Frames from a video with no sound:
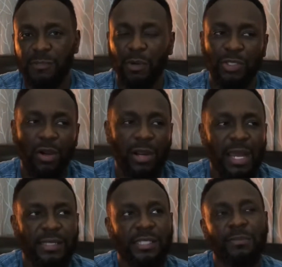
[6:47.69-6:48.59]
but younger
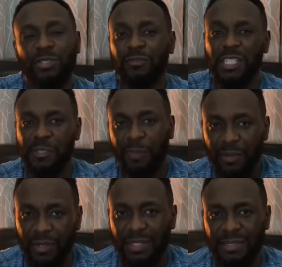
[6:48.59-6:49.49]
in terms of
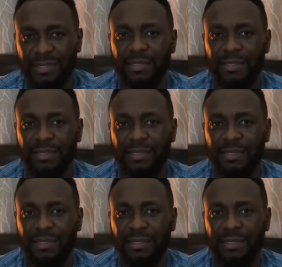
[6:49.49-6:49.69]
experience.